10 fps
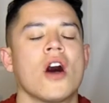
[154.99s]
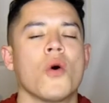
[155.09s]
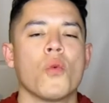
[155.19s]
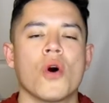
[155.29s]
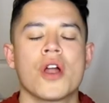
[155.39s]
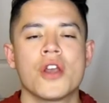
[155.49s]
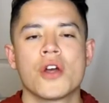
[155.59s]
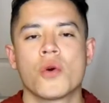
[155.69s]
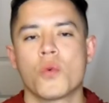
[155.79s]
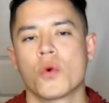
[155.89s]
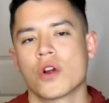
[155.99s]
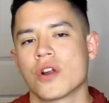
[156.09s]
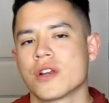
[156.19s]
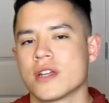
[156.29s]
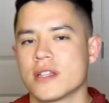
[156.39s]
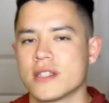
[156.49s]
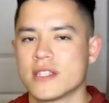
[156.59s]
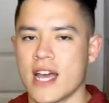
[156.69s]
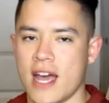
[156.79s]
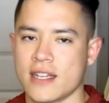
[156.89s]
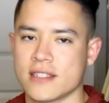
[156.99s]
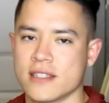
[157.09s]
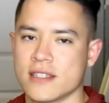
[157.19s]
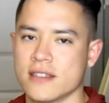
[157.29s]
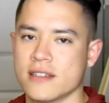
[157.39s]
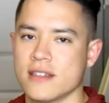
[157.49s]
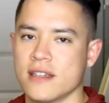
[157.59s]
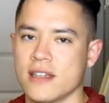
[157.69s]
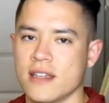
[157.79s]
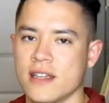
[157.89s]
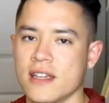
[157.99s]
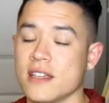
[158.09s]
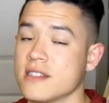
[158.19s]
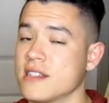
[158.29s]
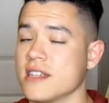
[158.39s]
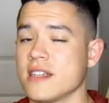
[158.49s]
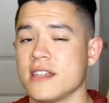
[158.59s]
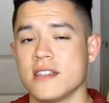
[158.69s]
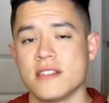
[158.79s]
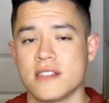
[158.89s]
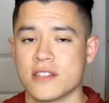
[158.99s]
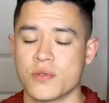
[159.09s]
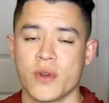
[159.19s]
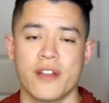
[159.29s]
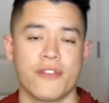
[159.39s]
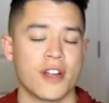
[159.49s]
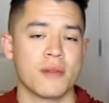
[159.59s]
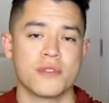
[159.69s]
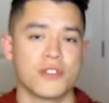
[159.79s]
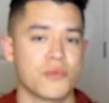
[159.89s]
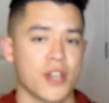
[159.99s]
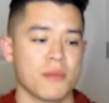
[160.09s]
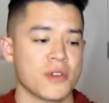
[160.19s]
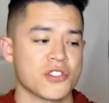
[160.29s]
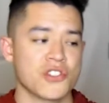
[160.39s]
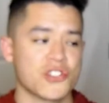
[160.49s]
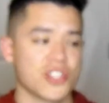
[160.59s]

a 1-word text is the easiest way for him to pretty much